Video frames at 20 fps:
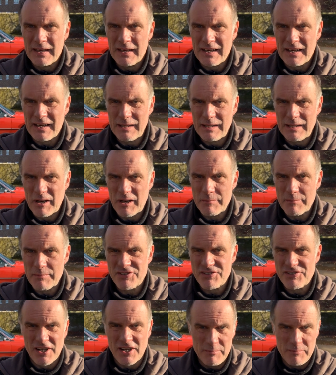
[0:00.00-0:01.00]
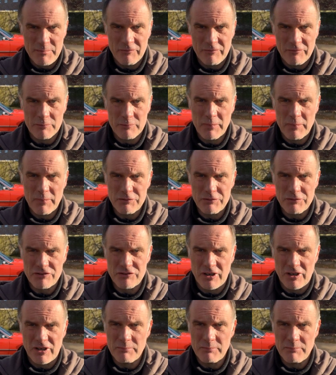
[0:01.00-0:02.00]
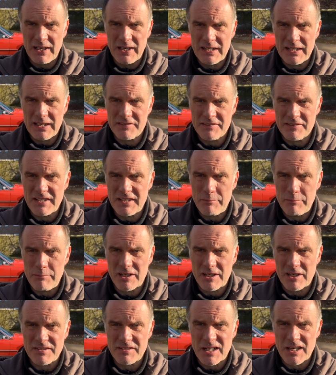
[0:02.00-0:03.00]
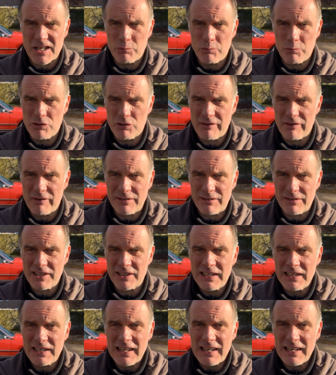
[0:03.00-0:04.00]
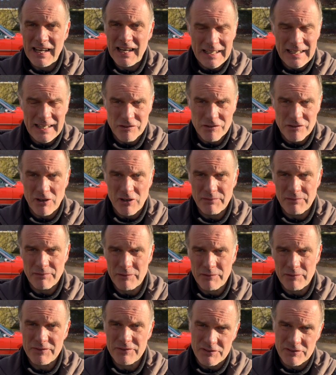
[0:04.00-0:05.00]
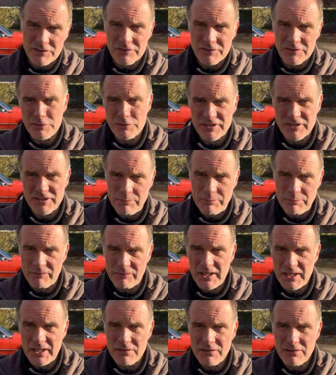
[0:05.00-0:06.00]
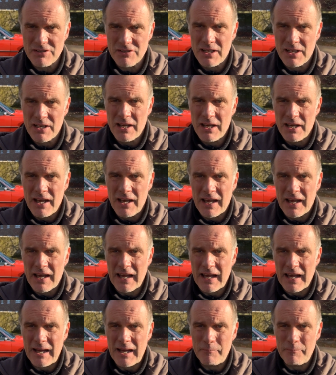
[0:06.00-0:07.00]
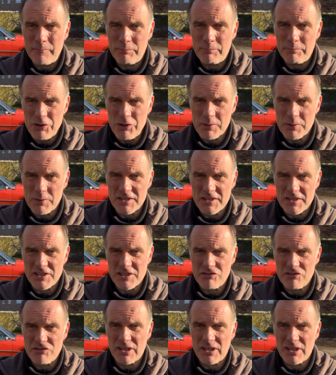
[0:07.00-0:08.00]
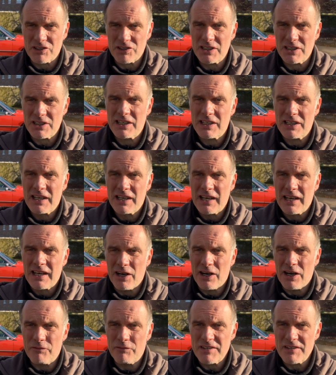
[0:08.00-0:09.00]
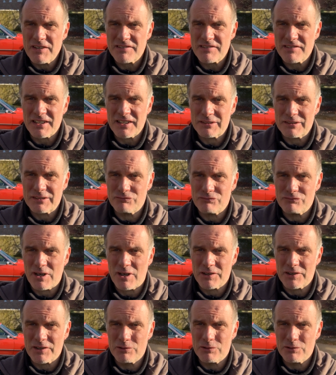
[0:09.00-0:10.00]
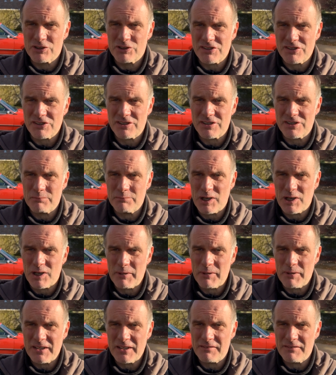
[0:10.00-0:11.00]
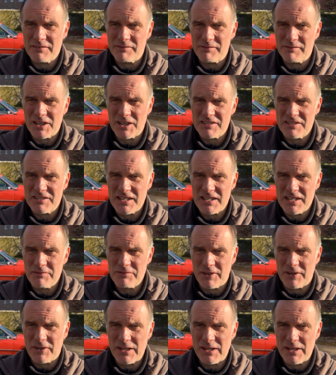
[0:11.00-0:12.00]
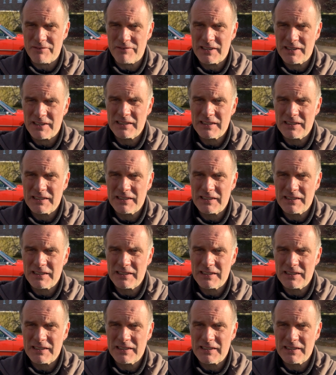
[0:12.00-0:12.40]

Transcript: Hi, my name's Simon from Motordrome, and today we're going to take a walk around and a drive off. So there's two separate videos, both with this introduction of this rather gorgeous, in my opinion, 1985